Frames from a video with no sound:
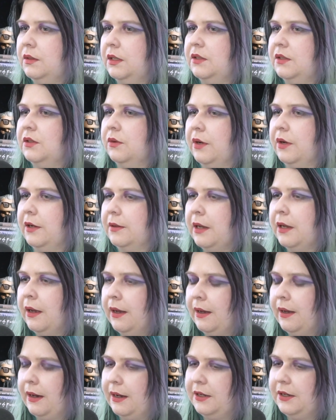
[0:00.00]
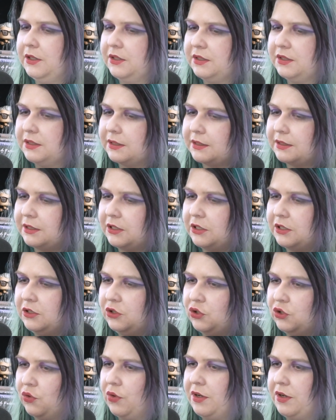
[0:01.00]
That's correct. I just
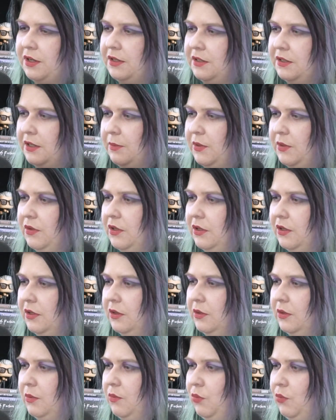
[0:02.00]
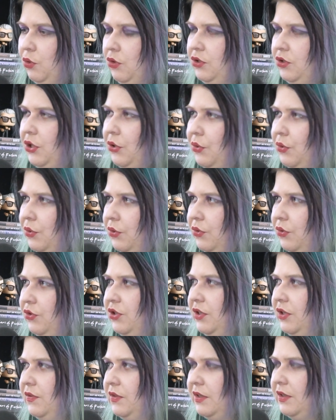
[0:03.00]
enjoy some of the more tonal
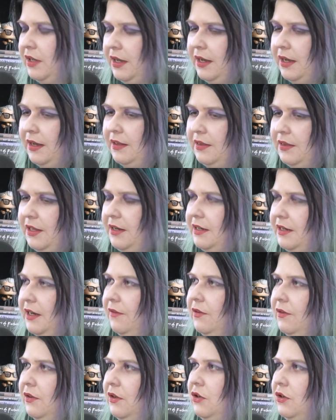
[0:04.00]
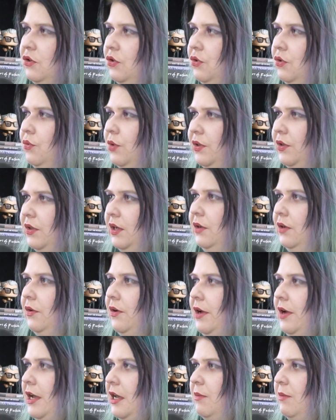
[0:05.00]
shifts. They definitely knew what they
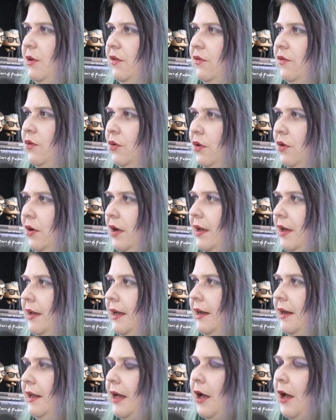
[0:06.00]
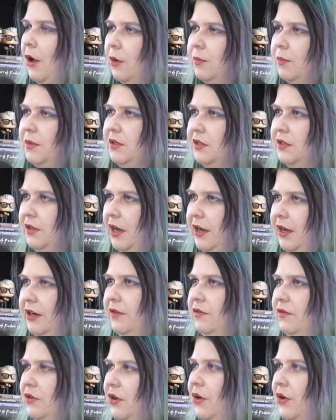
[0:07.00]
were aiming for, and it helped me to kind
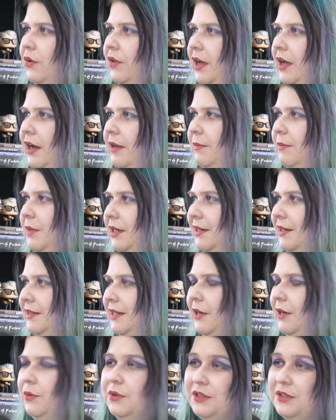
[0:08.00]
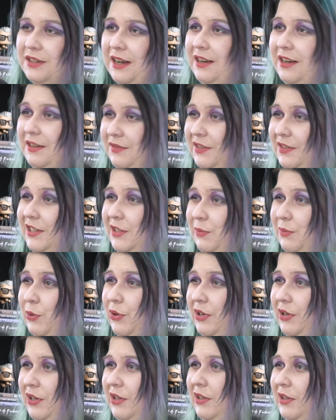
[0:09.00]
of know that because I was kind of
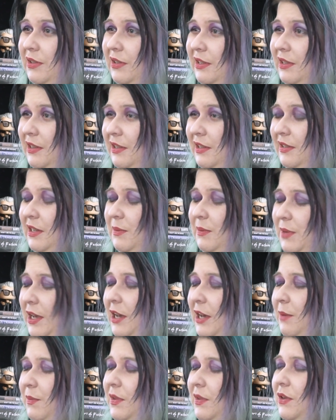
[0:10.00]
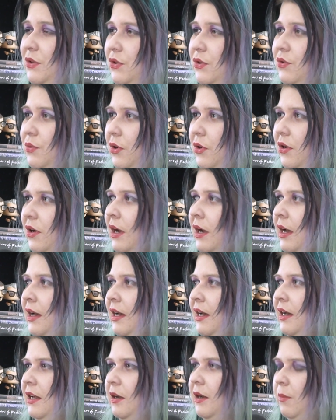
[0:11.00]
disappointed in the same camp that you were,
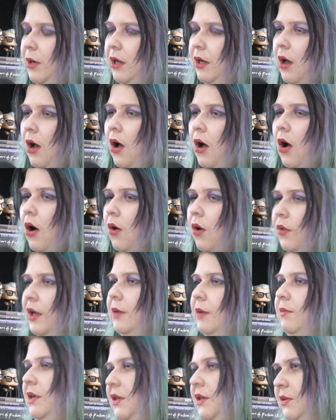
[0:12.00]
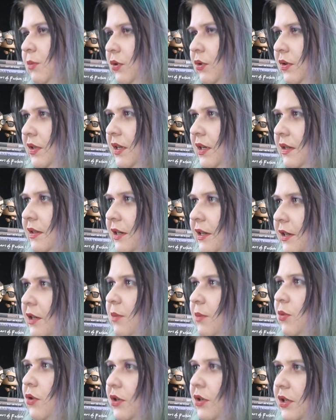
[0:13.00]
and I'm like, oh, that makes more sense. I can
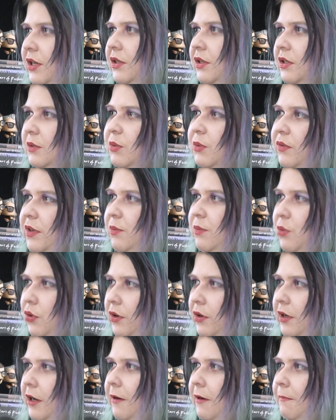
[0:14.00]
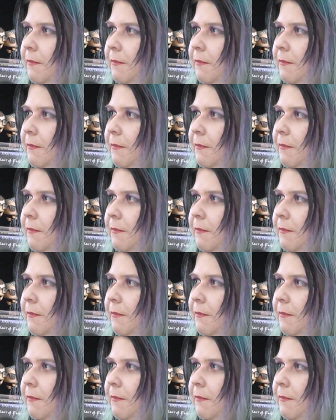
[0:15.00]
appreciate this movie more now.